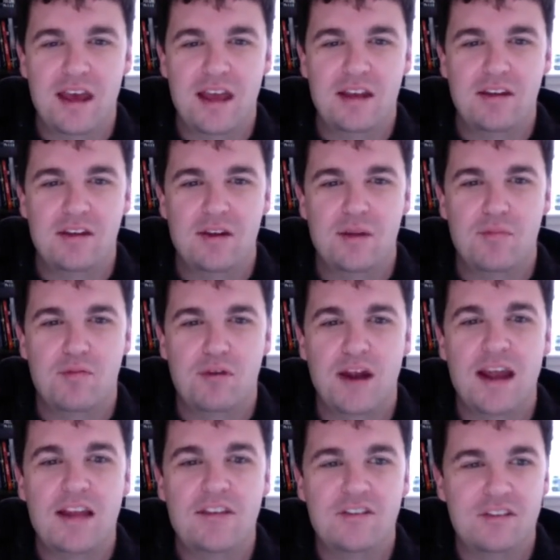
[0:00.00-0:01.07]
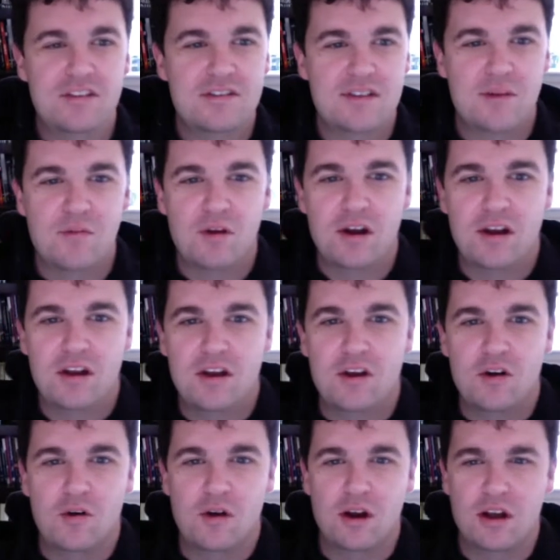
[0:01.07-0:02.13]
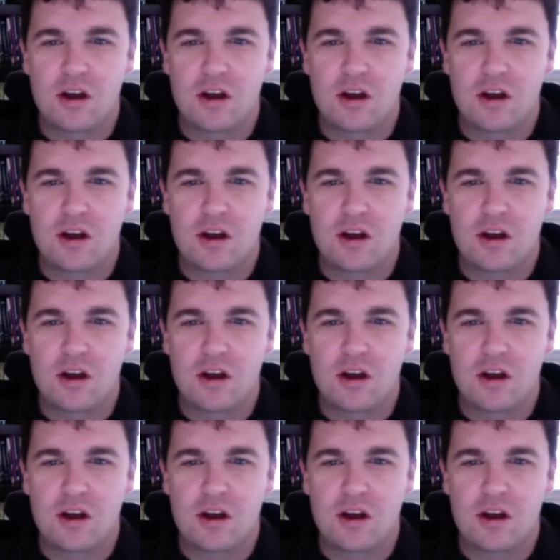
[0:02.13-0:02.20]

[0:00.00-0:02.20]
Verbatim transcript: and branch somewhere new or